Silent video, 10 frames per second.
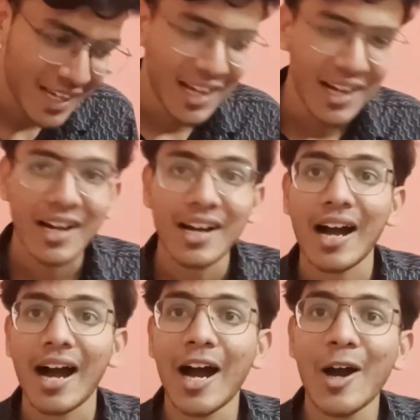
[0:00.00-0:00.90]

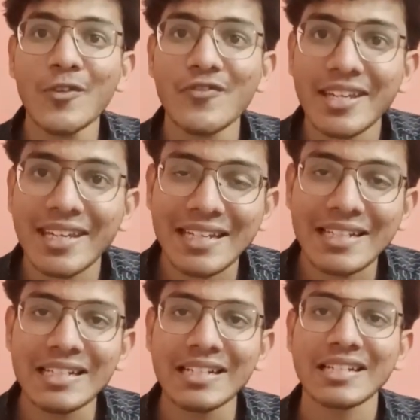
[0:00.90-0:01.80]
how we
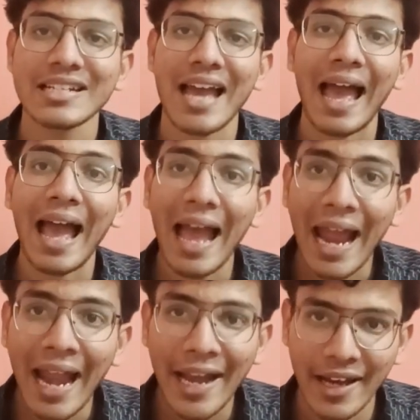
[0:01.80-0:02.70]
can
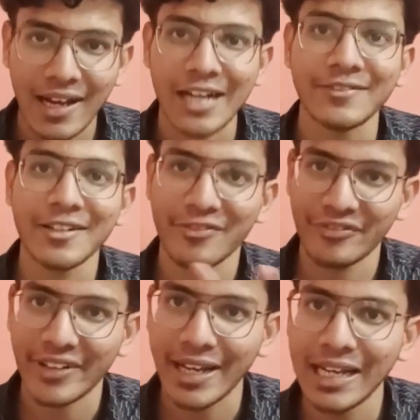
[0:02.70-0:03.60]
add our
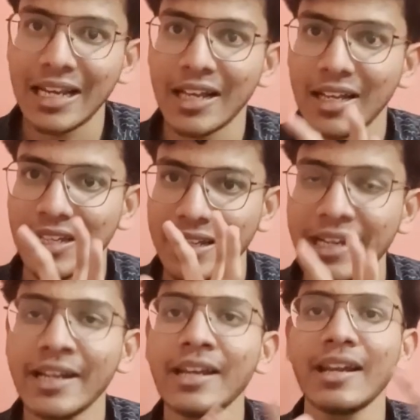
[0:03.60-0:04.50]
file
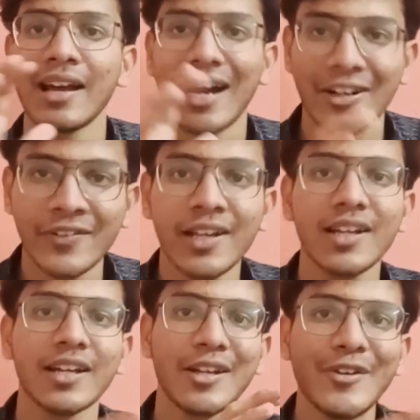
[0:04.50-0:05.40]
in
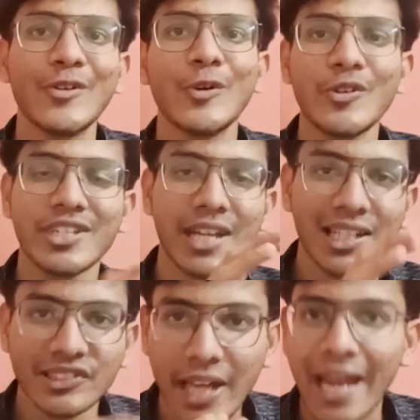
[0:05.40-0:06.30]
our
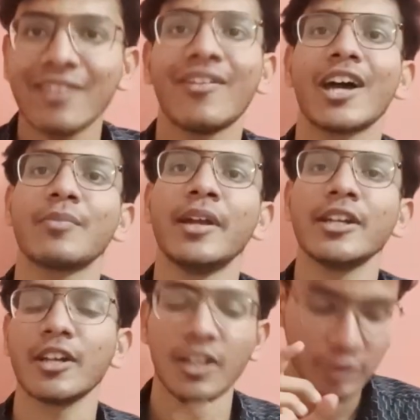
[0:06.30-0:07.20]
Node.js
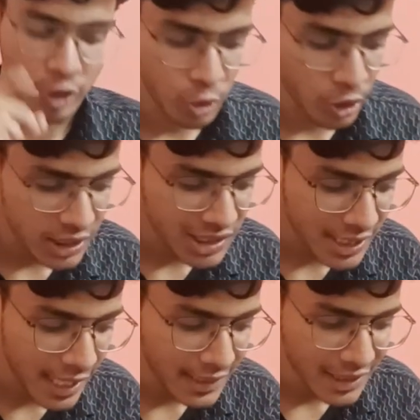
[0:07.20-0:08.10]
environment. So to
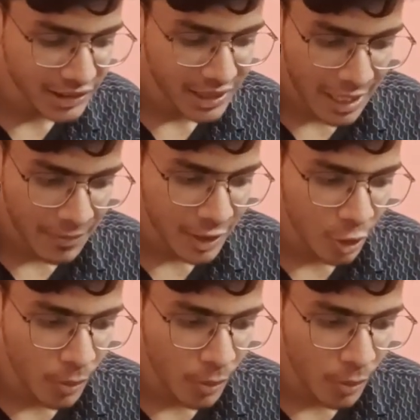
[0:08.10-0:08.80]
understand this, let me go